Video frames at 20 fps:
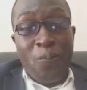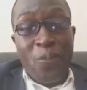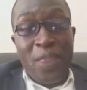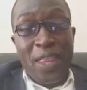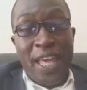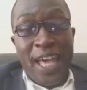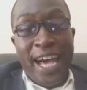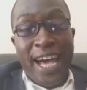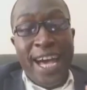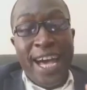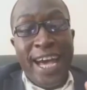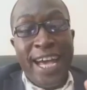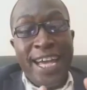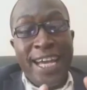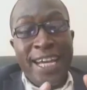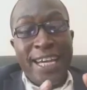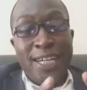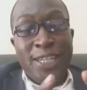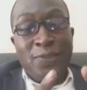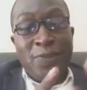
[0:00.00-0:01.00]

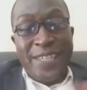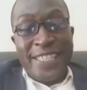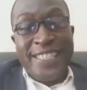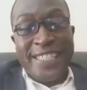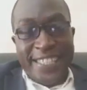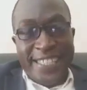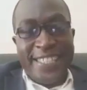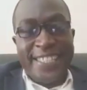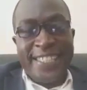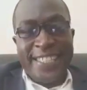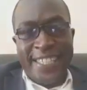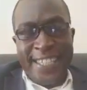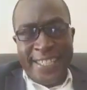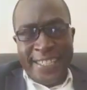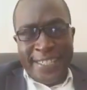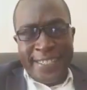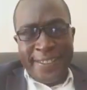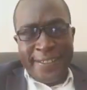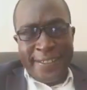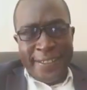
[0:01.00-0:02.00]

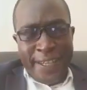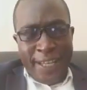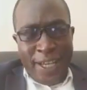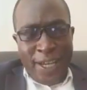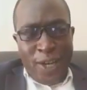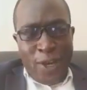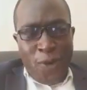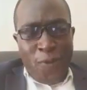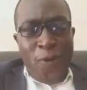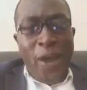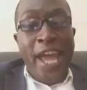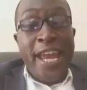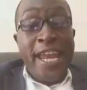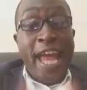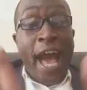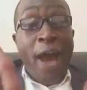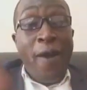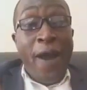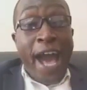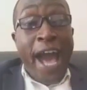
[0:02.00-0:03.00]
2016, when
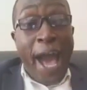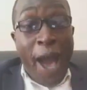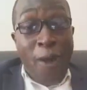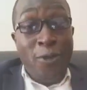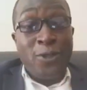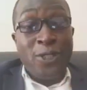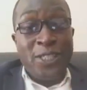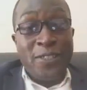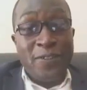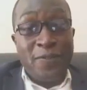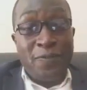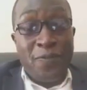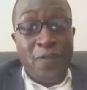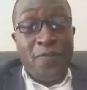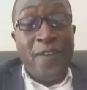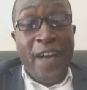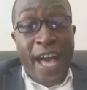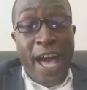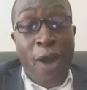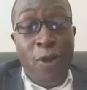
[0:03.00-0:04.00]
our house,
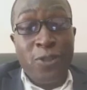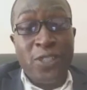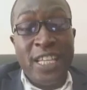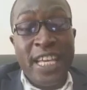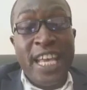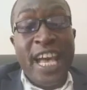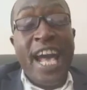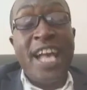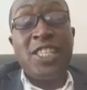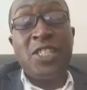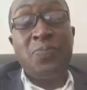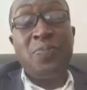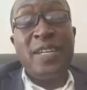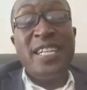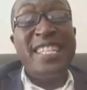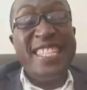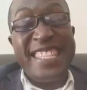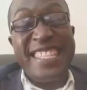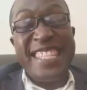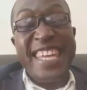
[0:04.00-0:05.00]
Fufa house, has
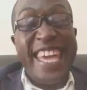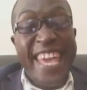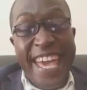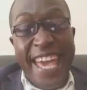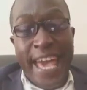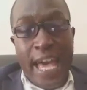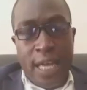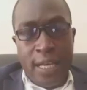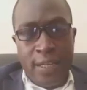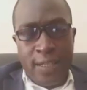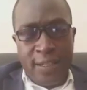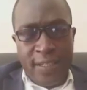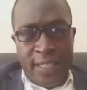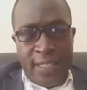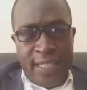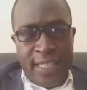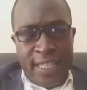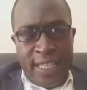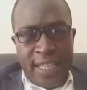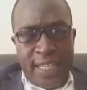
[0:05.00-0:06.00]
been there
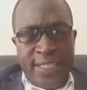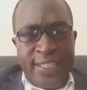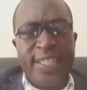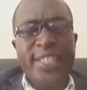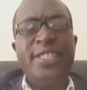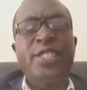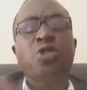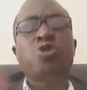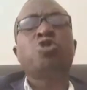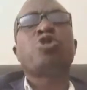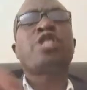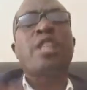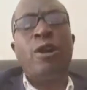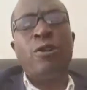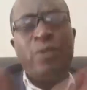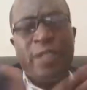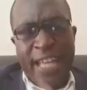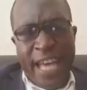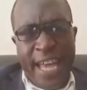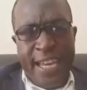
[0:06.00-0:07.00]
since
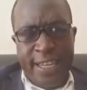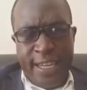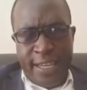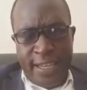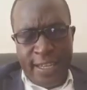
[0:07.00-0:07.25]
2000.